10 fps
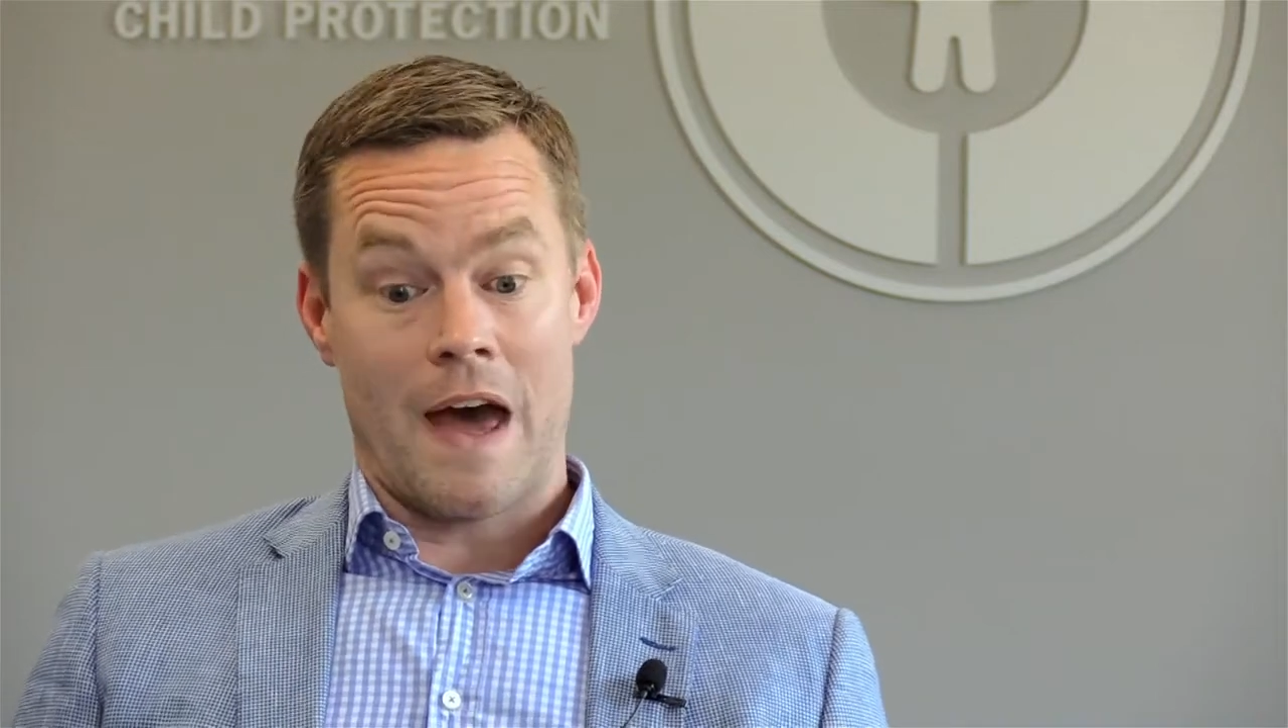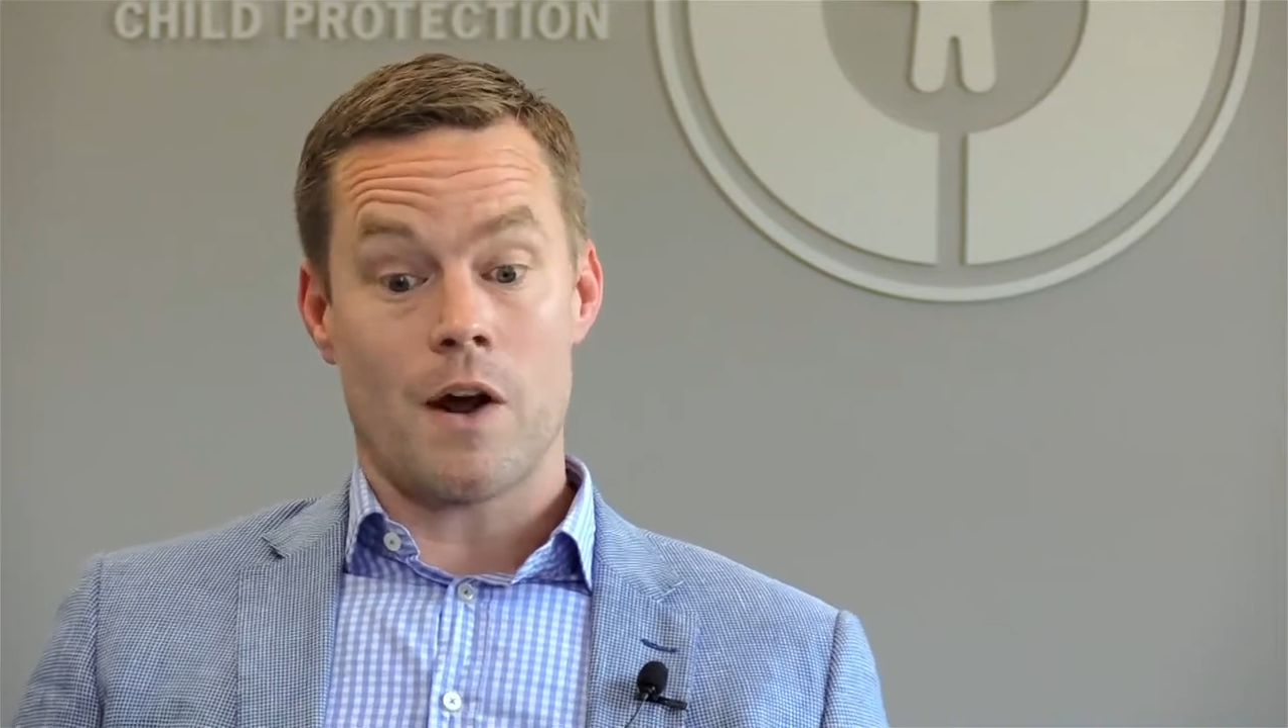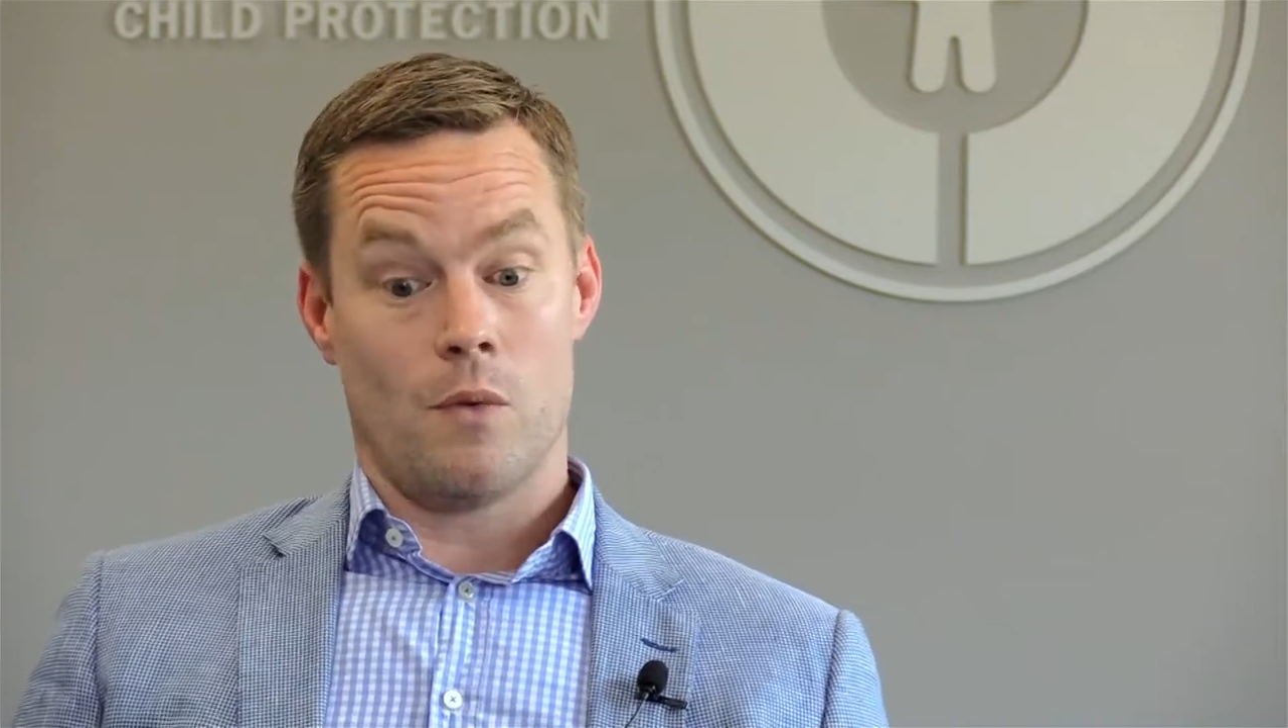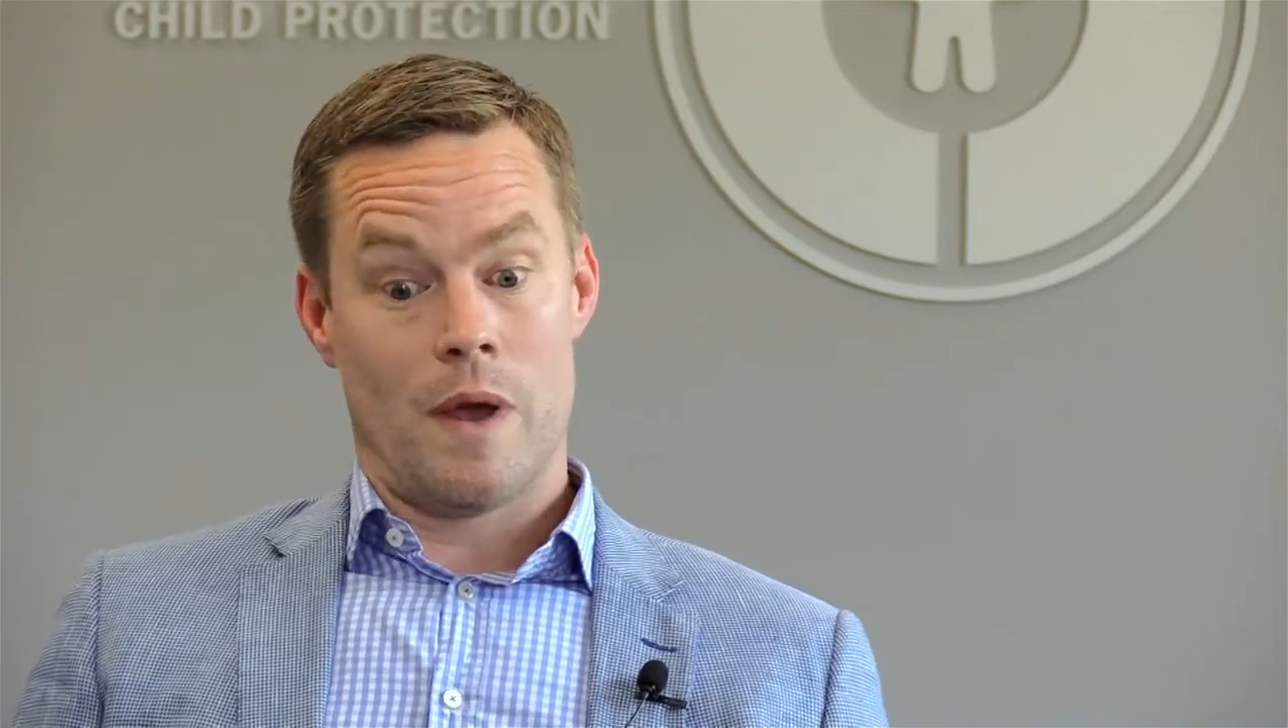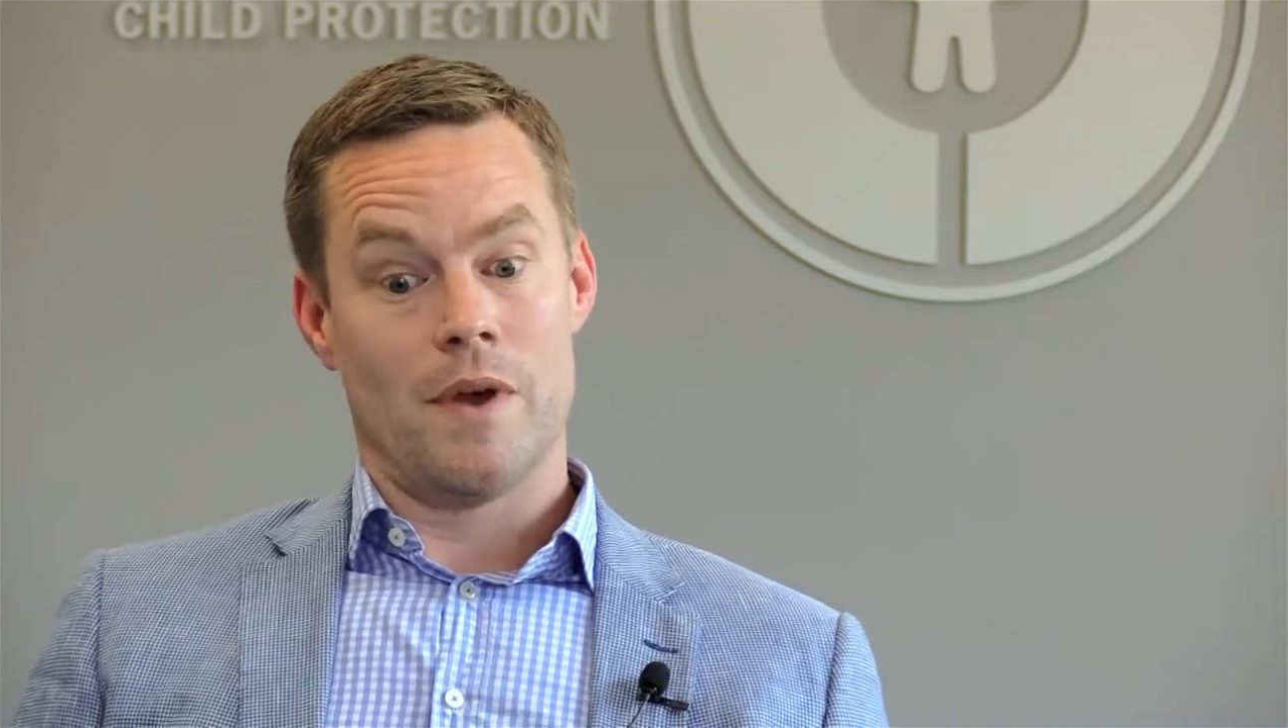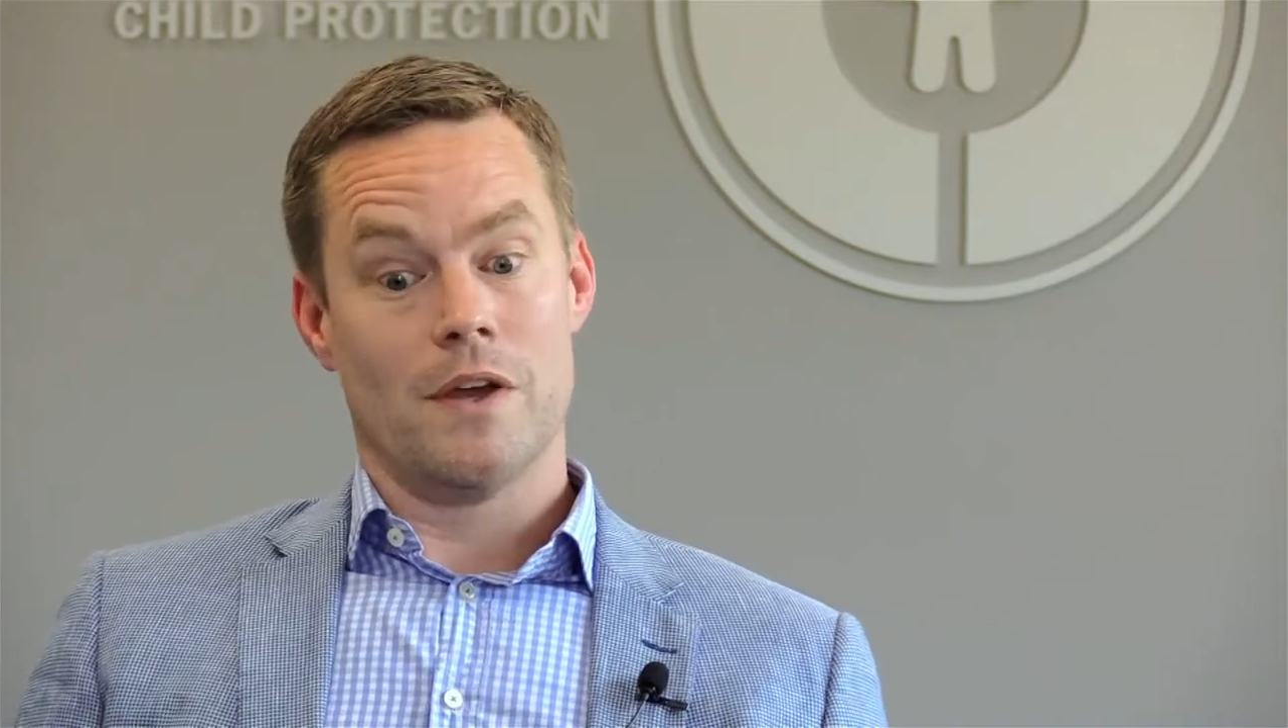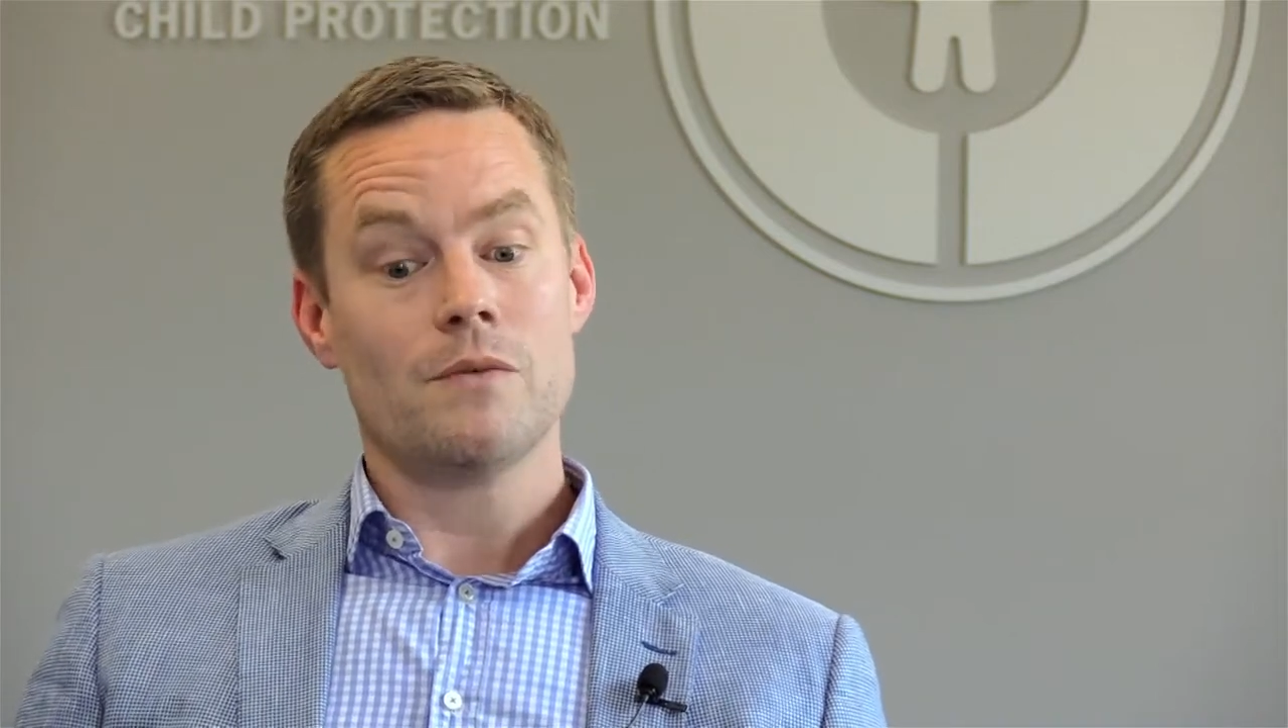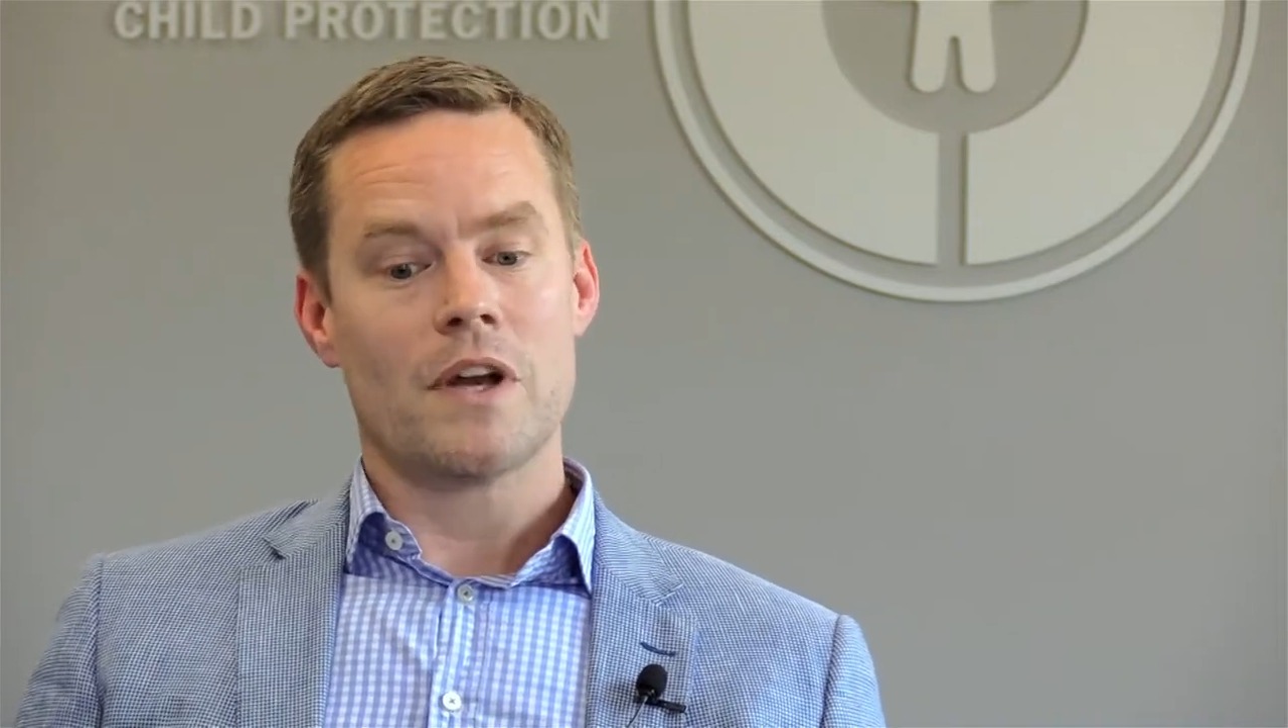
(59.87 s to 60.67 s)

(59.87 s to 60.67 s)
adult women,